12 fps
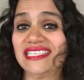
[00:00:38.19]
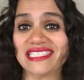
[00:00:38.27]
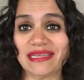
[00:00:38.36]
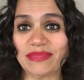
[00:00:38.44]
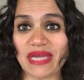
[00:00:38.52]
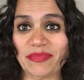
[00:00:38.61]

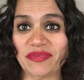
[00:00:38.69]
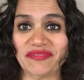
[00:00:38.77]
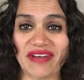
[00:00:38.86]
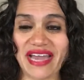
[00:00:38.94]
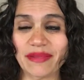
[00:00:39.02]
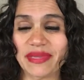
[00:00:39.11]
some type of
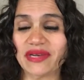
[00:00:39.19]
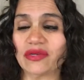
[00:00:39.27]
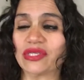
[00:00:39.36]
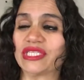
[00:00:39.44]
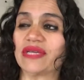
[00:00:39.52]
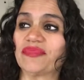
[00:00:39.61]
vitamin
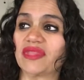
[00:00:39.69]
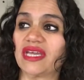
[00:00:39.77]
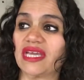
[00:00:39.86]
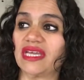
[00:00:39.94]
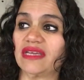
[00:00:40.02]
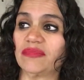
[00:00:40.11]
or
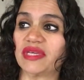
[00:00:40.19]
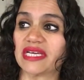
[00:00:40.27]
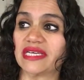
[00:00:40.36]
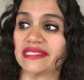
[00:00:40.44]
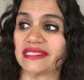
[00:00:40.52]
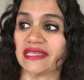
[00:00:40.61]
something
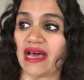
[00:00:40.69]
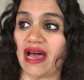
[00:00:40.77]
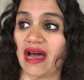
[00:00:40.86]
because,